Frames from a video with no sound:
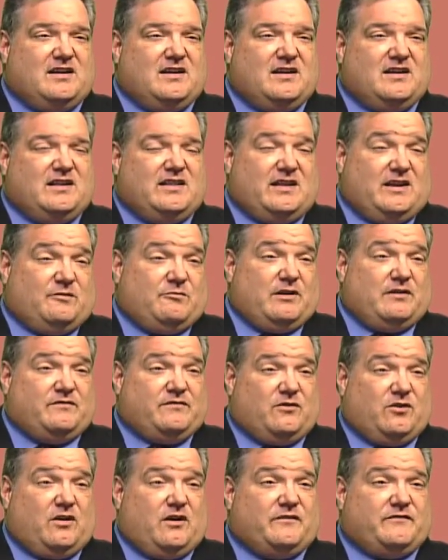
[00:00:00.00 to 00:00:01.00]
And then I
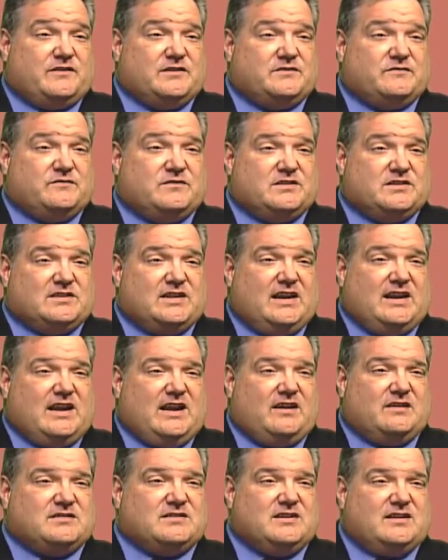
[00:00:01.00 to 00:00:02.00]
ran for office for the State
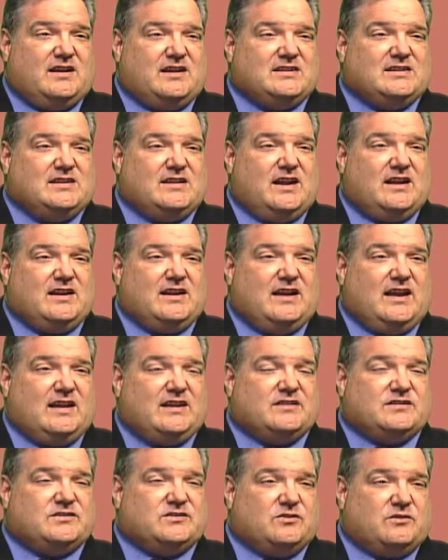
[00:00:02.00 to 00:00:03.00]
House in
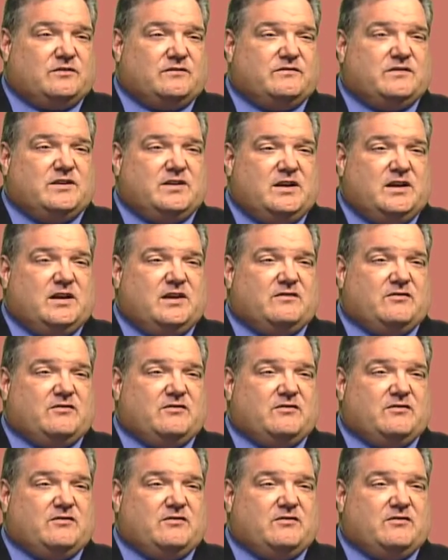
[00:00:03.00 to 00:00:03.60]
1998 and served